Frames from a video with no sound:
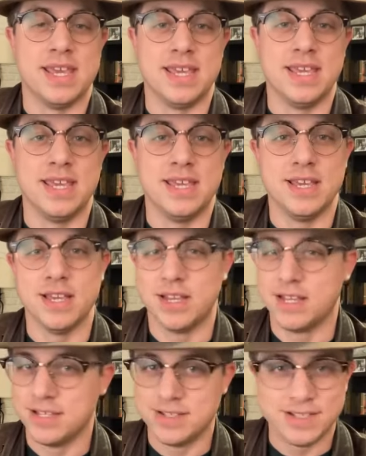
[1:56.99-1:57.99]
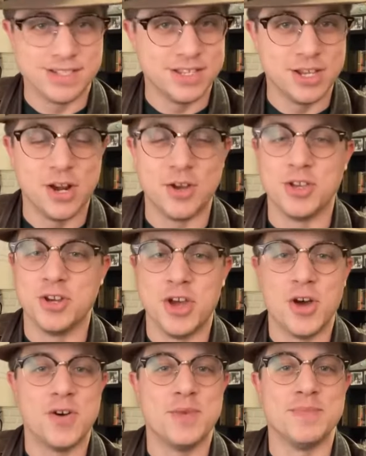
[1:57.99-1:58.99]
He, you know
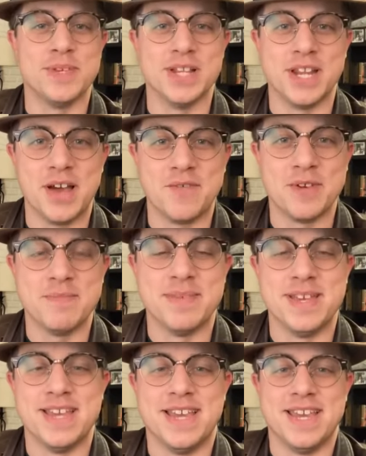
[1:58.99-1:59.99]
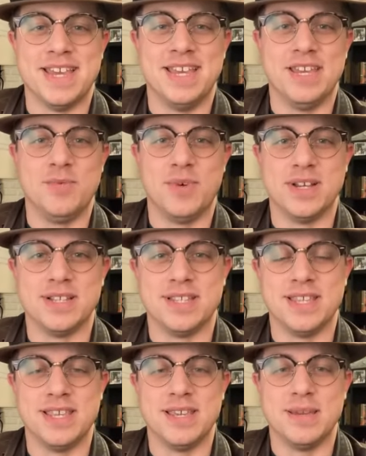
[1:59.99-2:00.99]
him, you love him. He
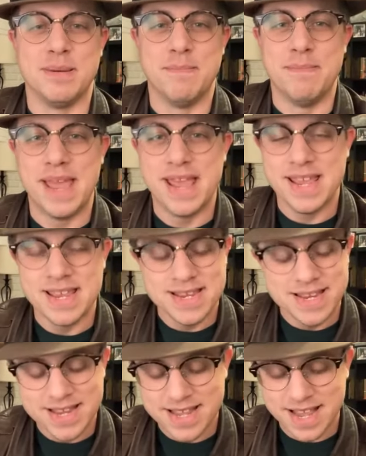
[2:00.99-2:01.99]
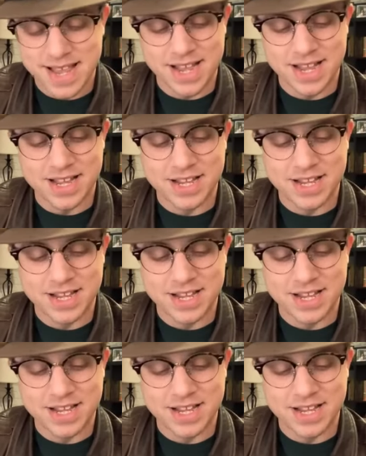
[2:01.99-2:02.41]
was the main